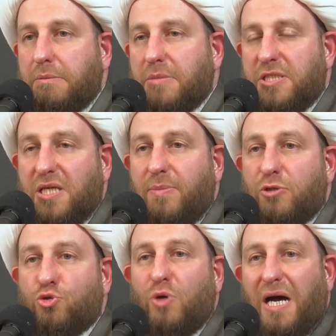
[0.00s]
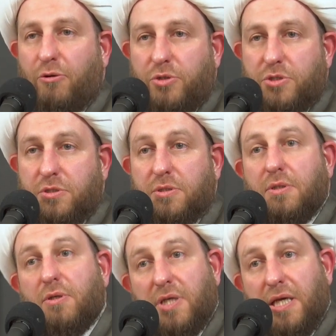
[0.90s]
They say about 2 hours.
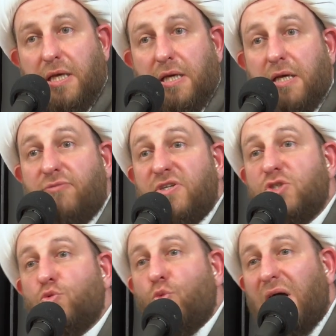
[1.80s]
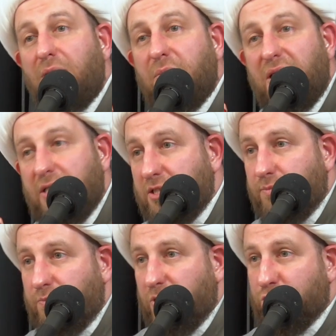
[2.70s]
Okay, if it's 1 minute
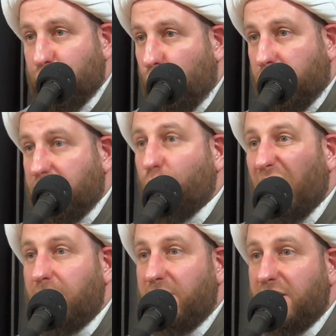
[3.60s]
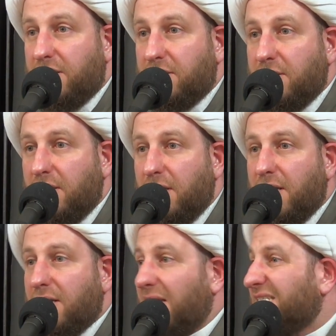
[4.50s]
per short, 1 minute,
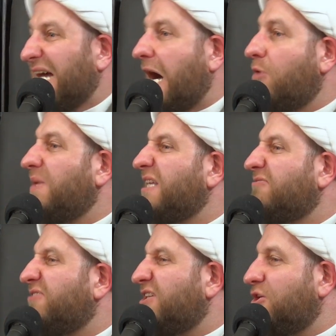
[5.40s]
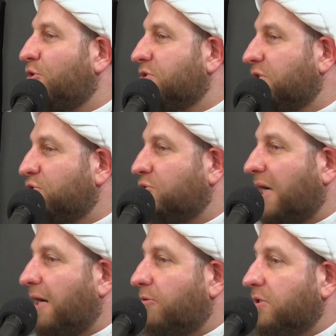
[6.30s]
that's how many videos in 2
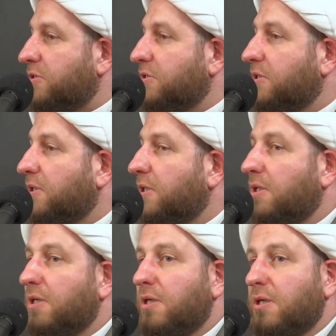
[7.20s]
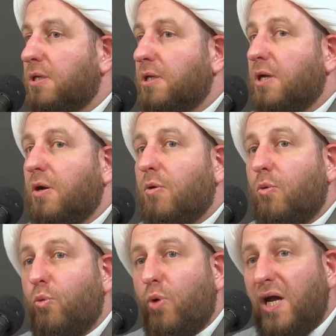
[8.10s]
hours?
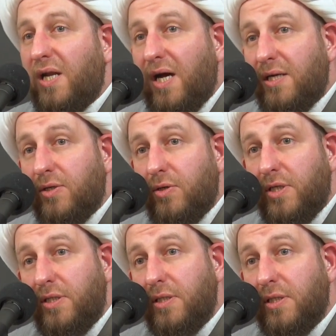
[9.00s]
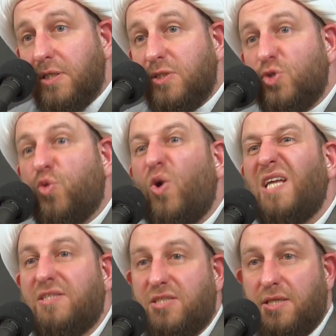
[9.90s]

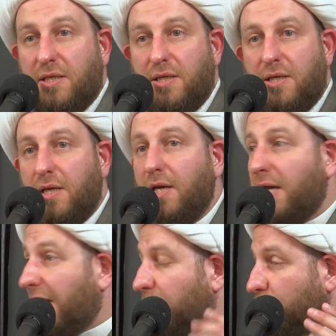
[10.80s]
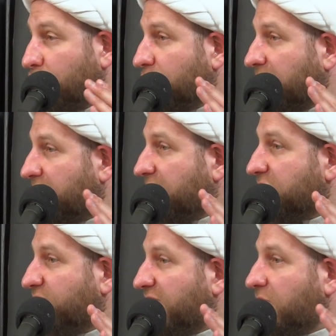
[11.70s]
120. And usually
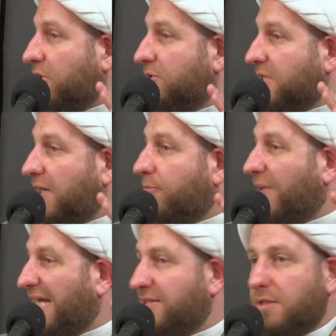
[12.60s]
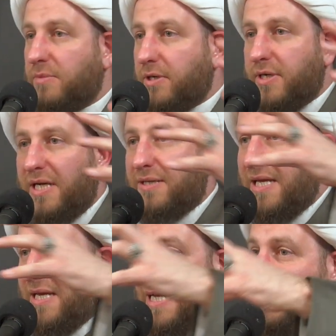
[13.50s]
these videos are random. They're not
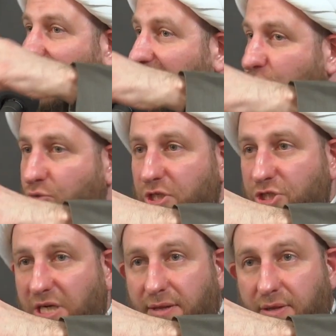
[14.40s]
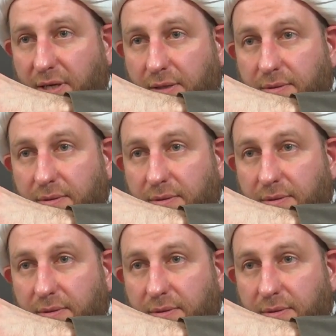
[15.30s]
like attached to each other.